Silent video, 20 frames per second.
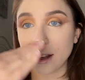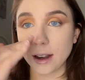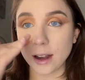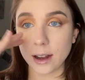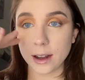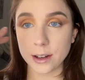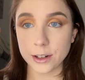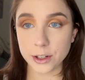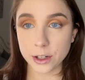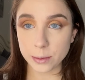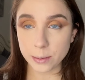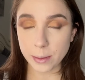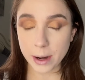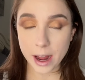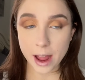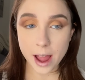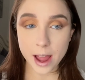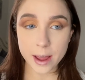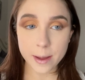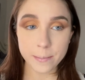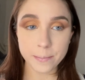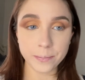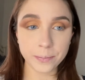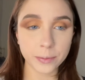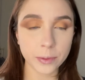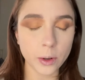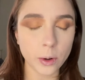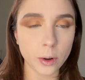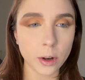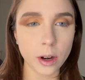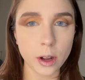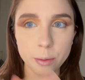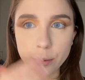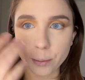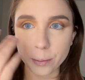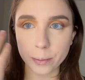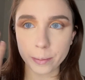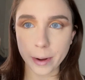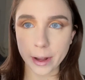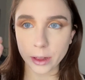under my eye or on
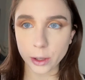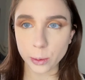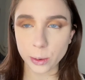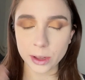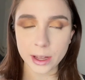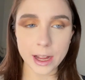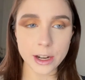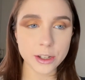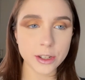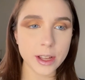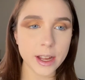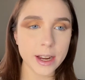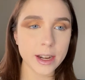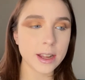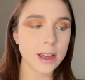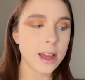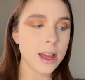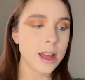my lower lash line,